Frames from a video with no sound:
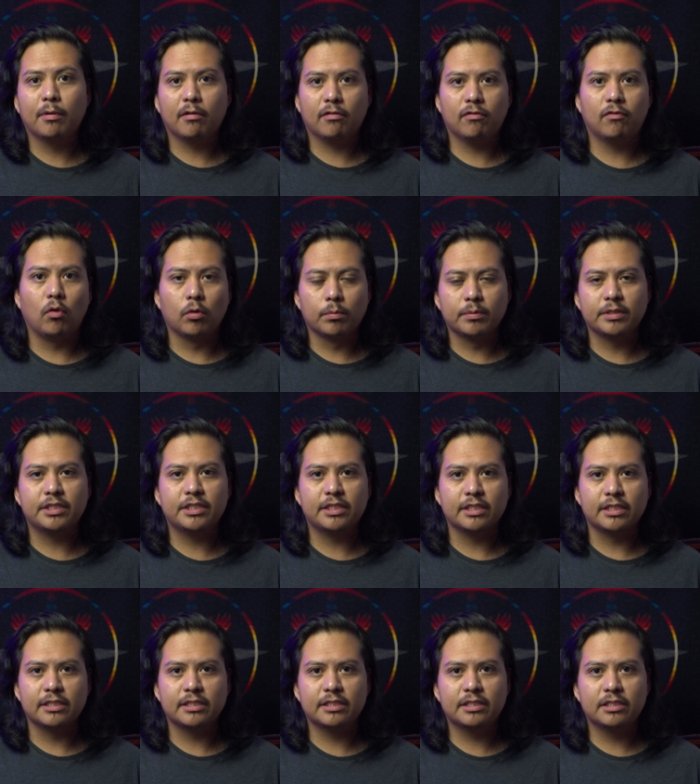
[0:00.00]

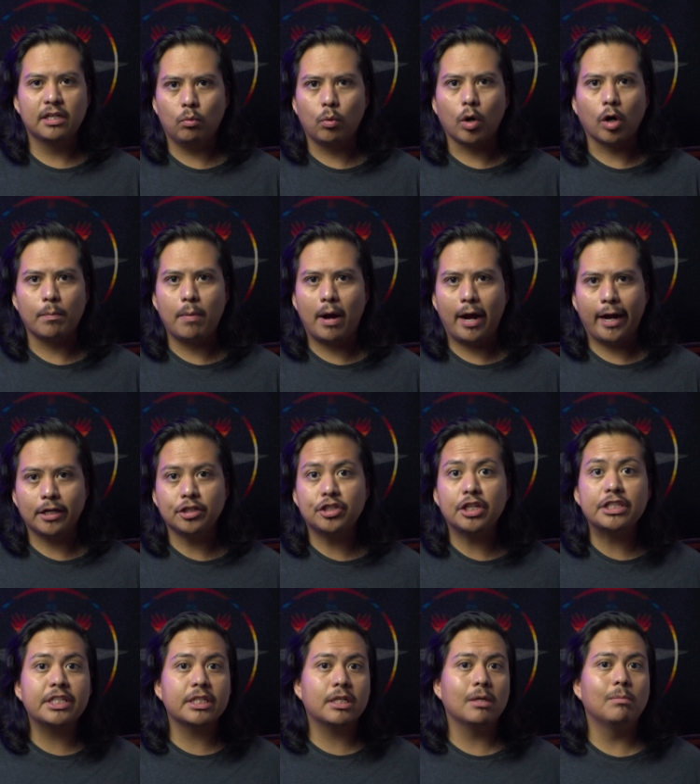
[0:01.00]
performances were by
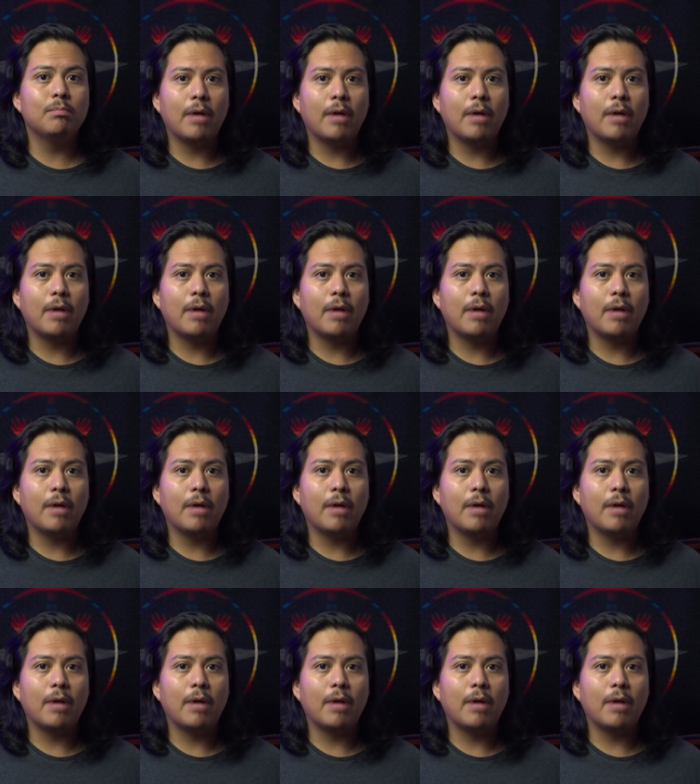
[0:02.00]
Jessica